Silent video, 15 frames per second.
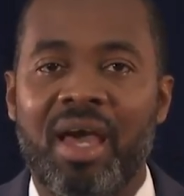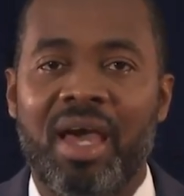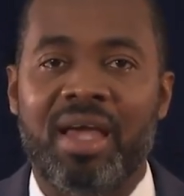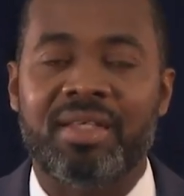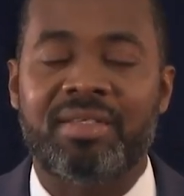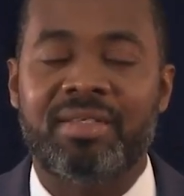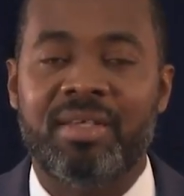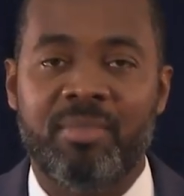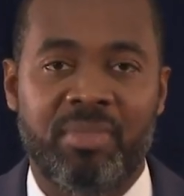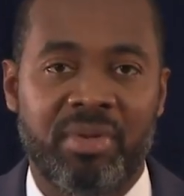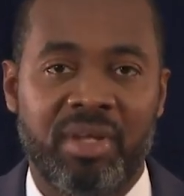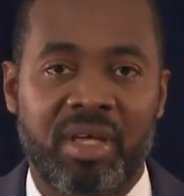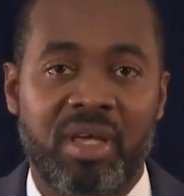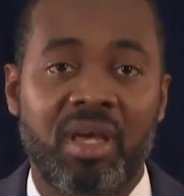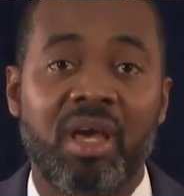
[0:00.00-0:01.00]
and
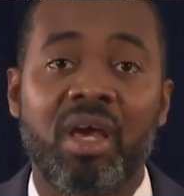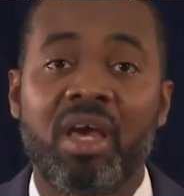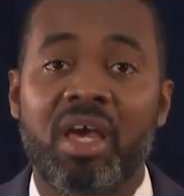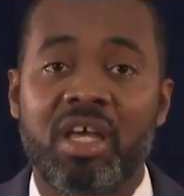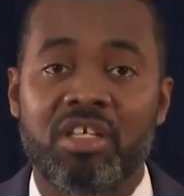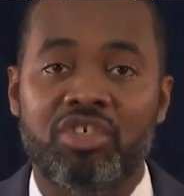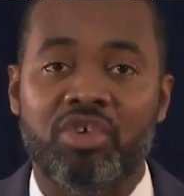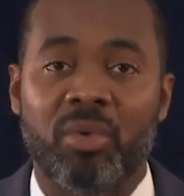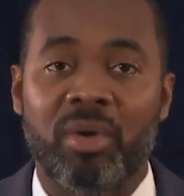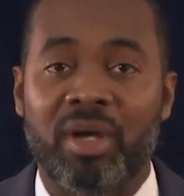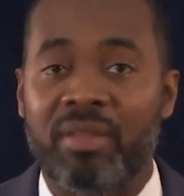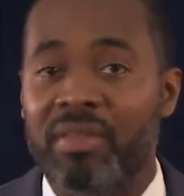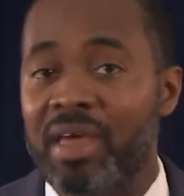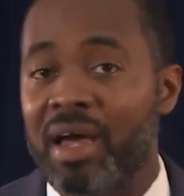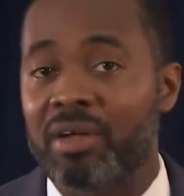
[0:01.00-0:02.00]
simply
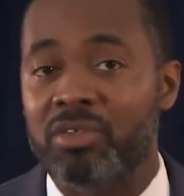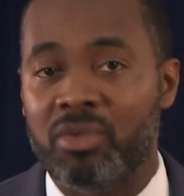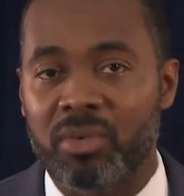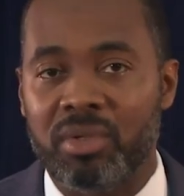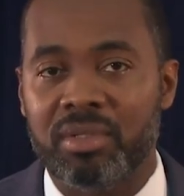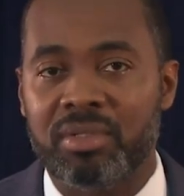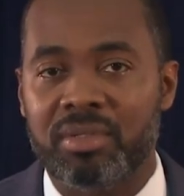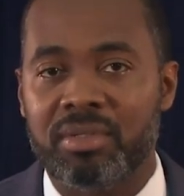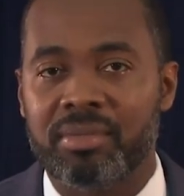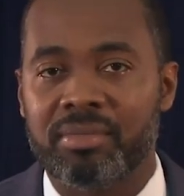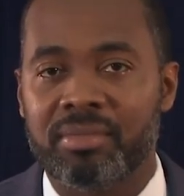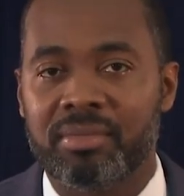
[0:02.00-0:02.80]
enjoying the outdoors.